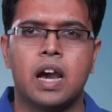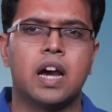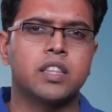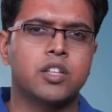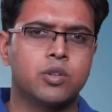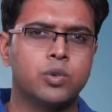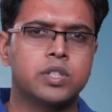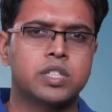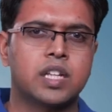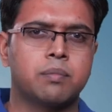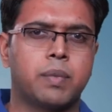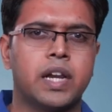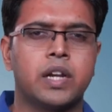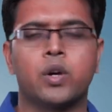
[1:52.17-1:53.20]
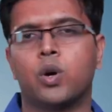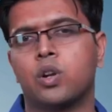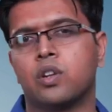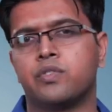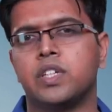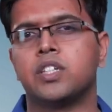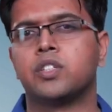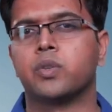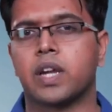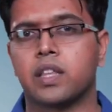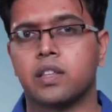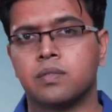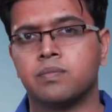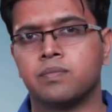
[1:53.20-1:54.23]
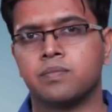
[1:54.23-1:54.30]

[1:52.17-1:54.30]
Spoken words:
and the rules that bind all of these together.